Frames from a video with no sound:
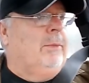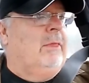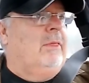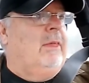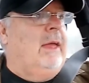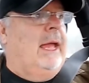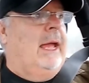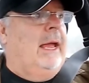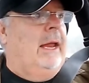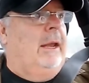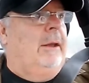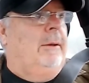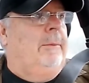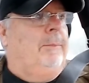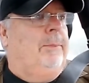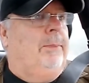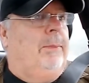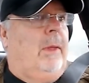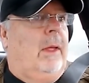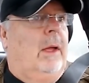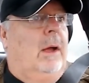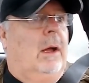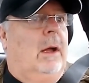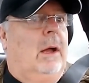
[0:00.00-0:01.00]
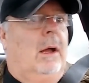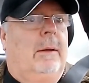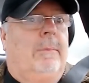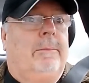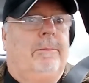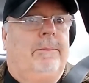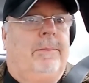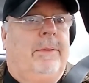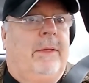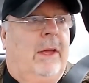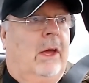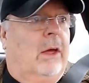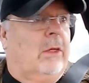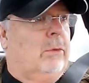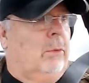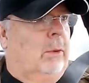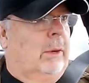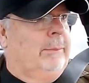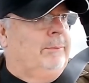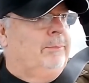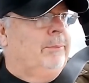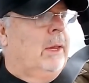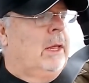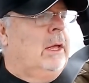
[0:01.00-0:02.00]
than the other
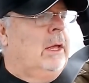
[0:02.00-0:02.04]
one.